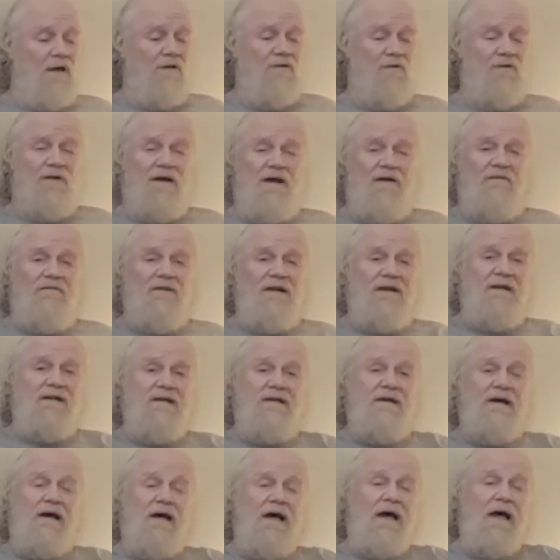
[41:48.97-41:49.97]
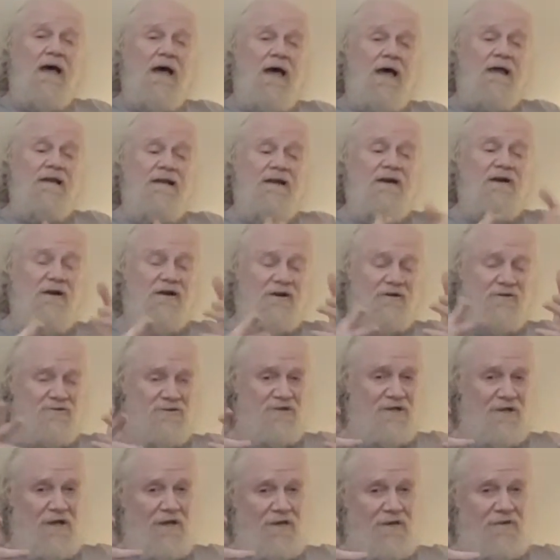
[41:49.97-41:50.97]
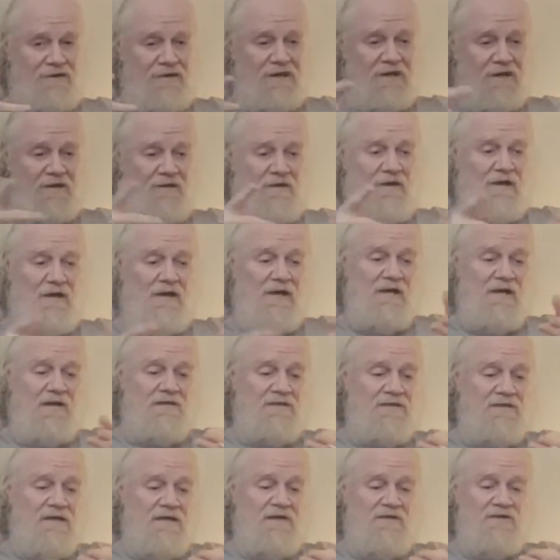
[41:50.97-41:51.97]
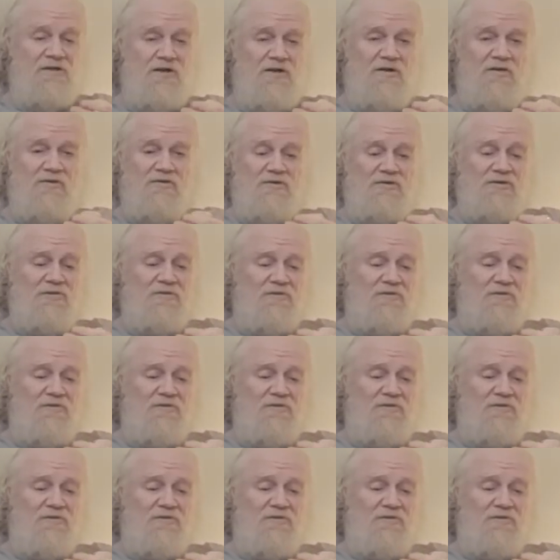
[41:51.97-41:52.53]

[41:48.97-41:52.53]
I don't have an idea. And here's the other thing. St. Joe's